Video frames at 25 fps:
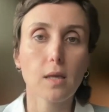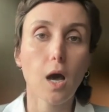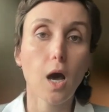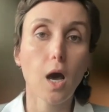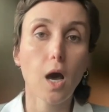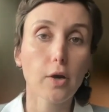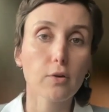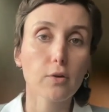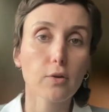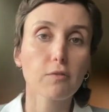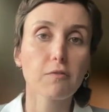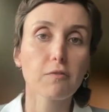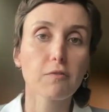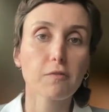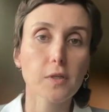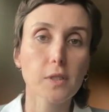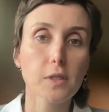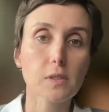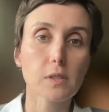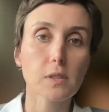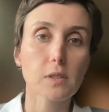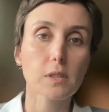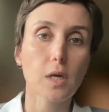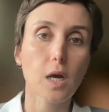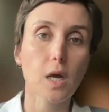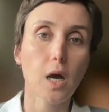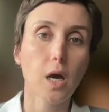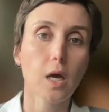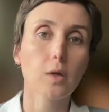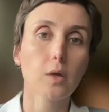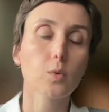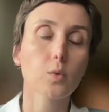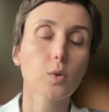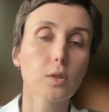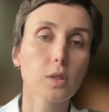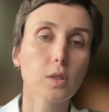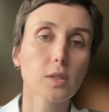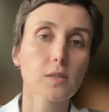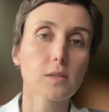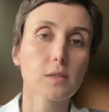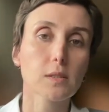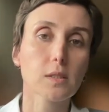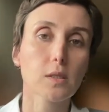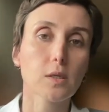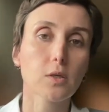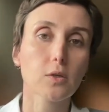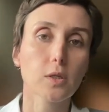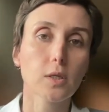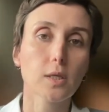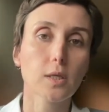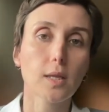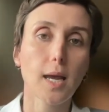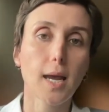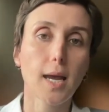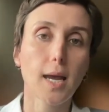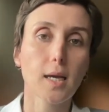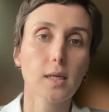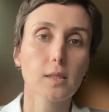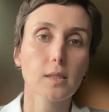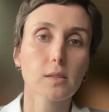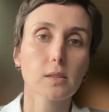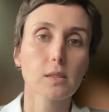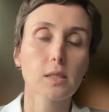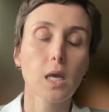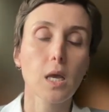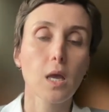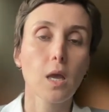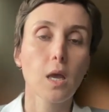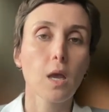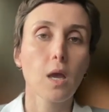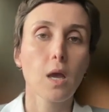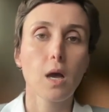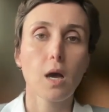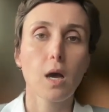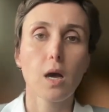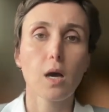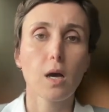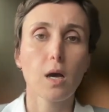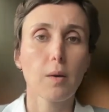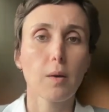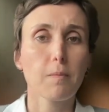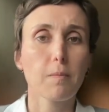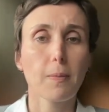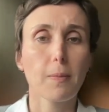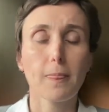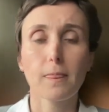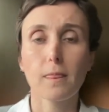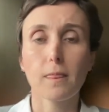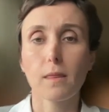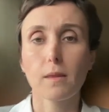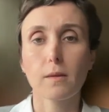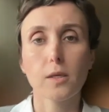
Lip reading: iron fist. I will consider it as how